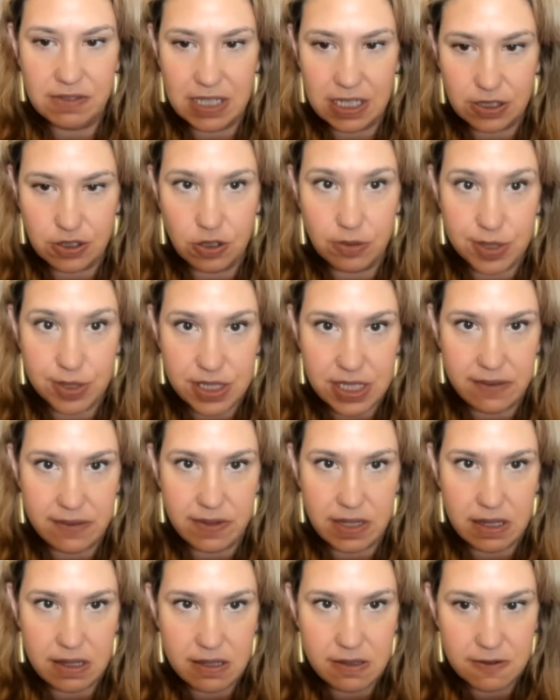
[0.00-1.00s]
October
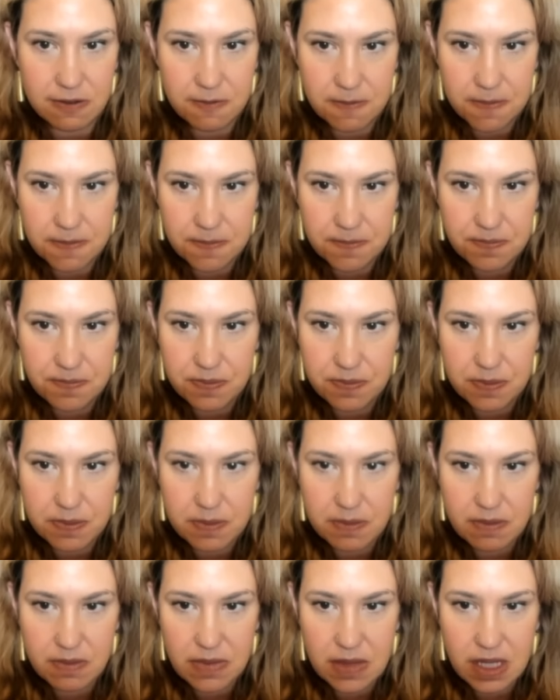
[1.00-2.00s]
7th.
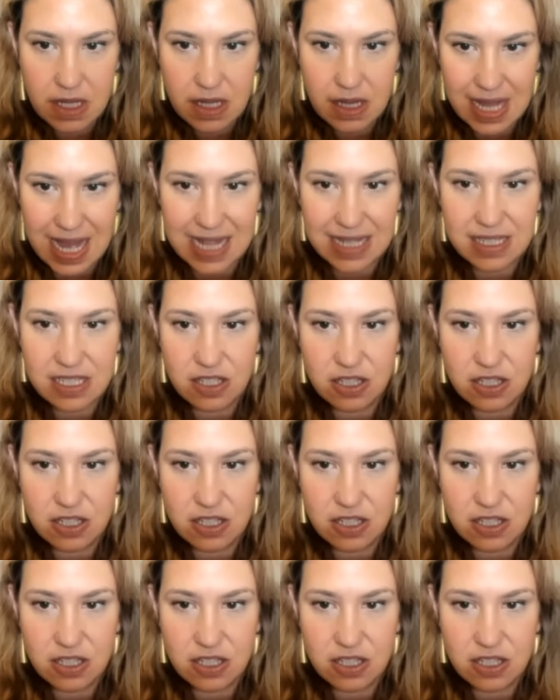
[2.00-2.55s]
That's